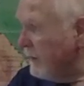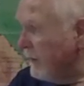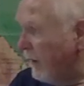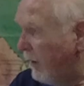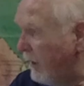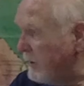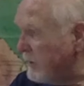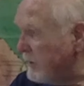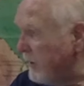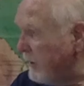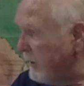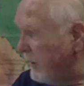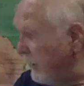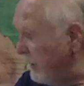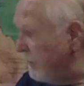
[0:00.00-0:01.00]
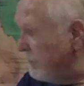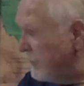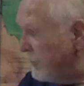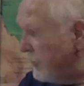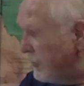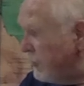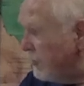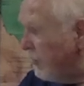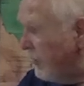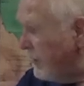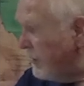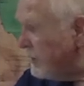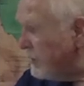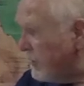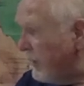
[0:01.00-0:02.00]
I always think of hymns as
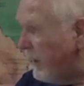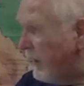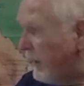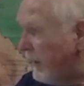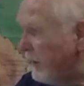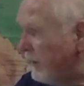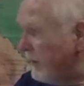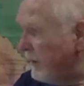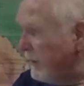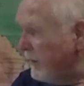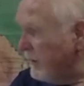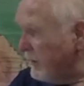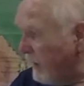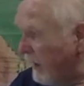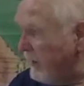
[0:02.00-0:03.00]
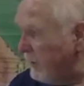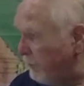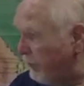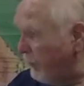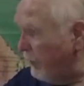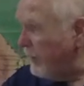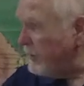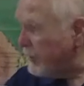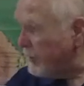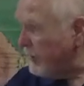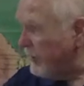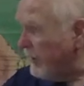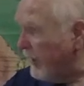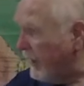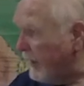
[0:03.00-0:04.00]
showing us God. Kind of points to
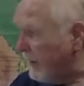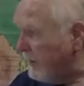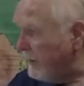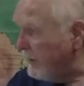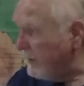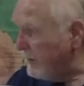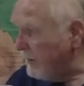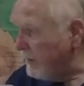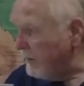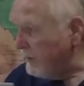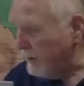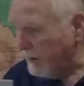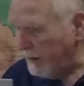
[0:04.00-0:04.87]
God, the